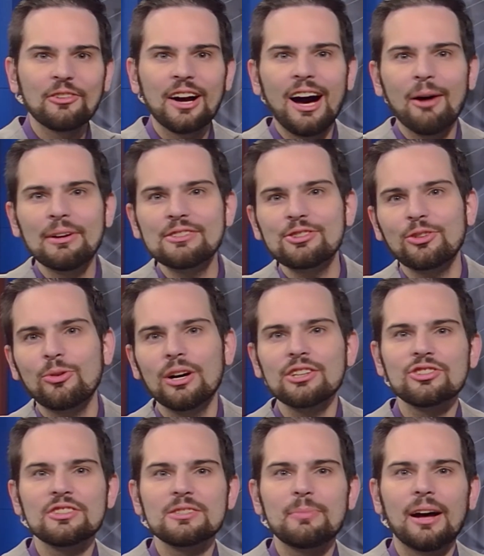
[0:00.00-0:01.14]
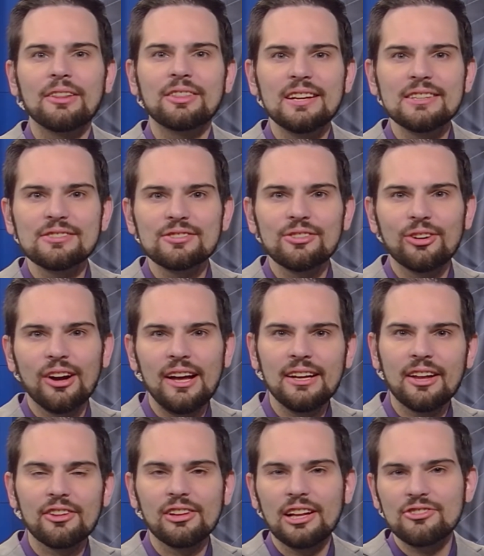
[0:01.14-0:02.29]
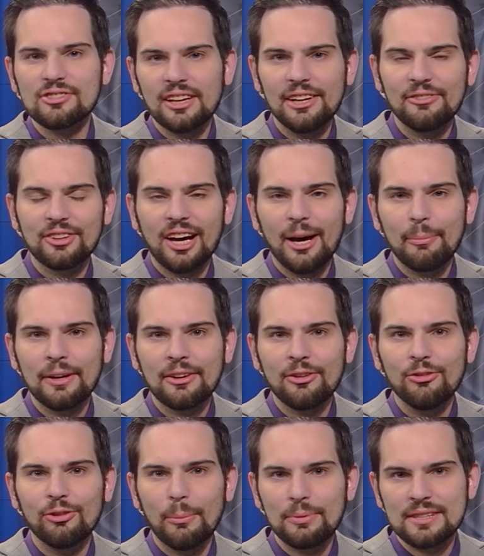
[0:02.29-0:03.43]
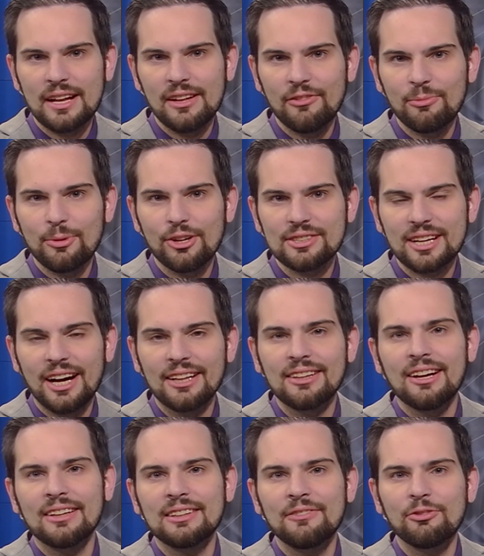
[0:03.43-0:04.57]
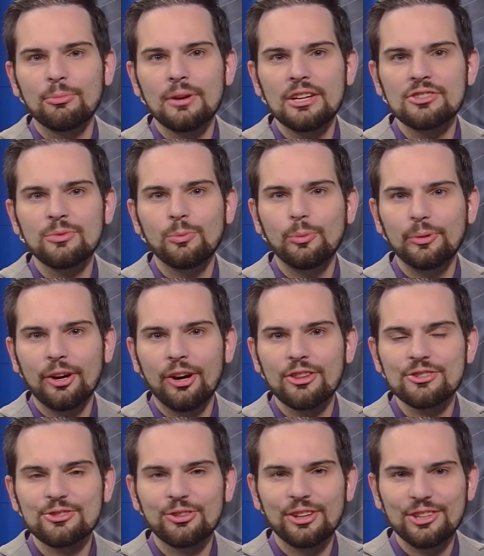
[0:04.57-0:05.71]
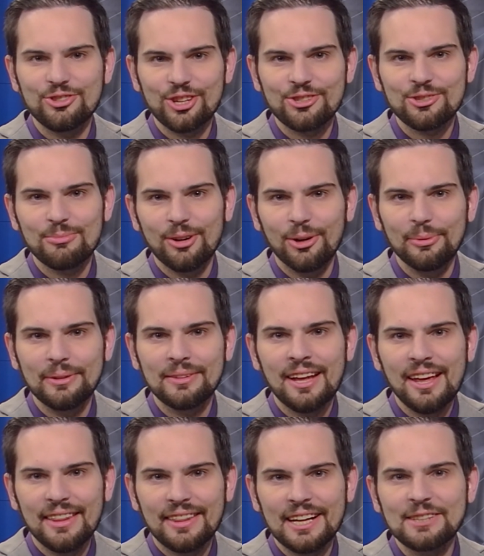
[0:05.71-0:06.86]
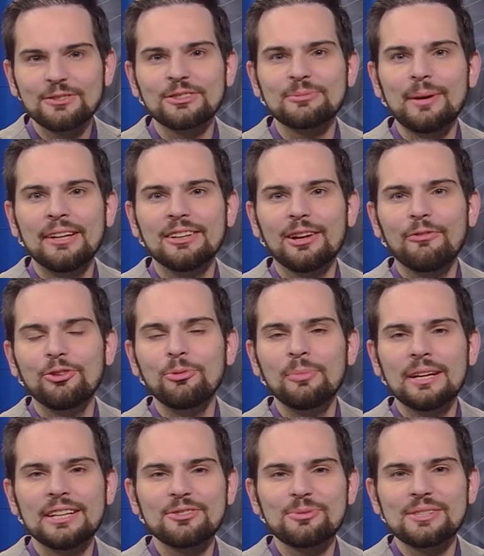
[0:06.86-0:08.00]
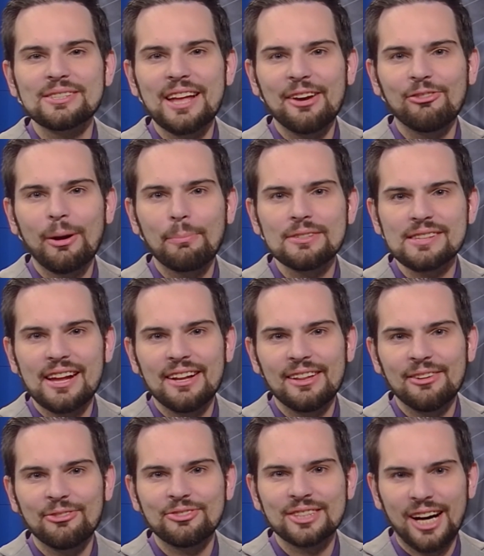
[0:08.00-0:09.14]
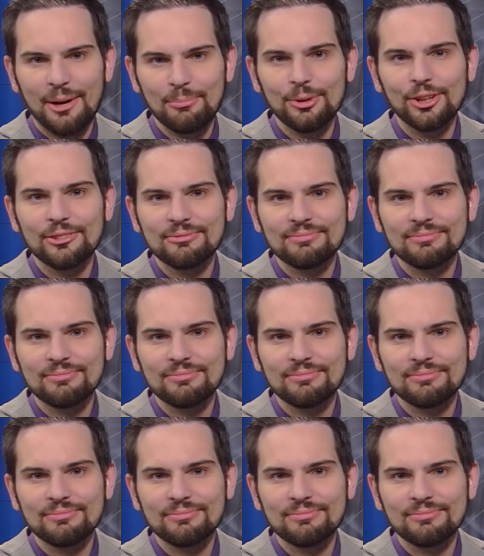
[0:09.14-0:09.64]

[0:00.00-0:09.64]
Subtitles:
comments or questions about this or any other legislative topic, Representative Murt's contact information will be on the screen in just a moment. Thanks for spending a few minutes with State Representative Tom Murt.